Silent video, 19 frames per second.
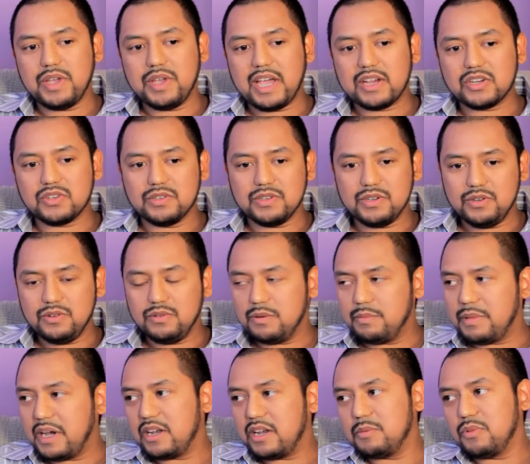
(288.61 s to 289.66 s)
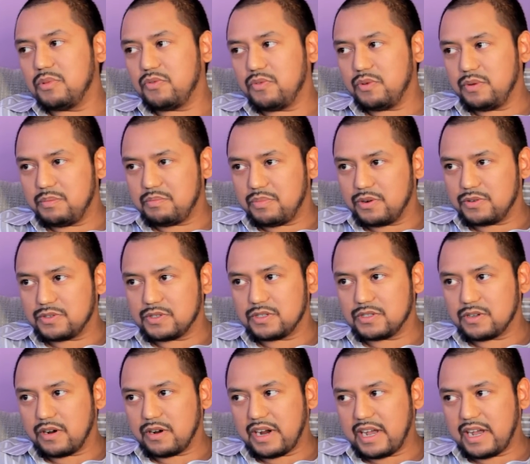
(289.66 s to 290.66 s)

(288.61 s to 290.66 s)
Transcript: We actually knew about it before we purchased our